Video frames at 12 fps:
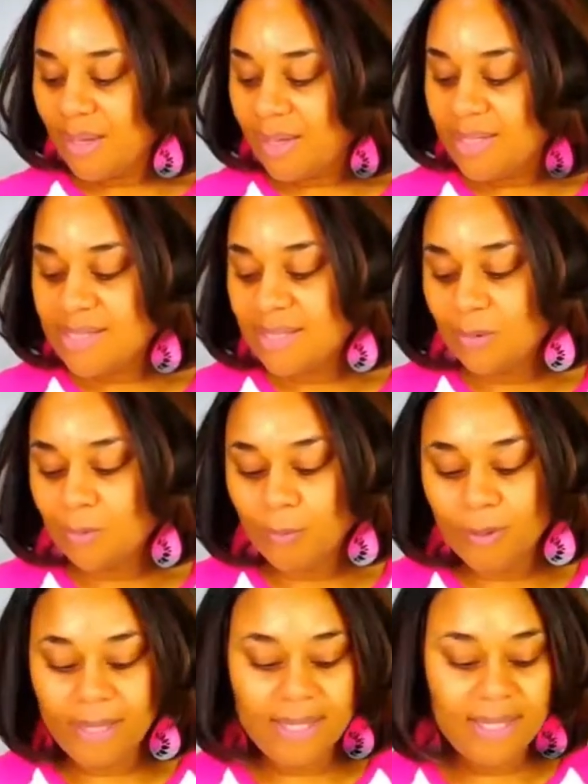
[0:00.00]
Does
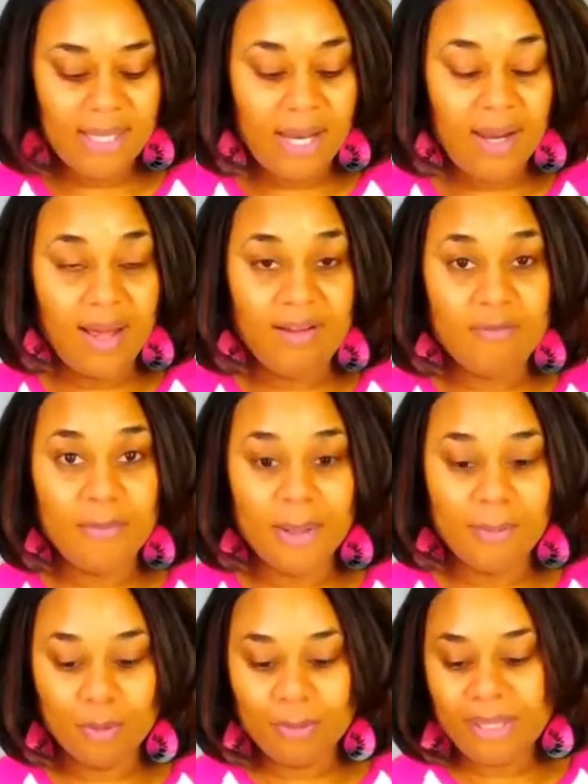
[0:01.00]
anyone love
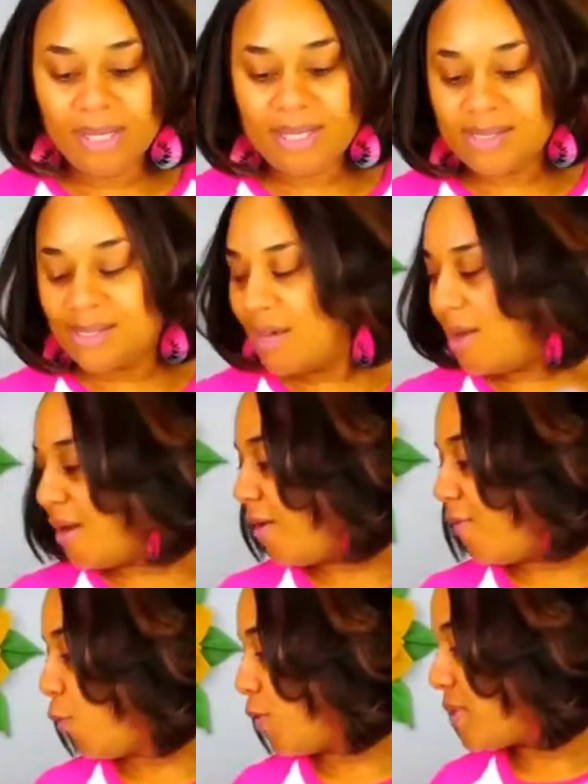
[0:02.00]
bumblebees for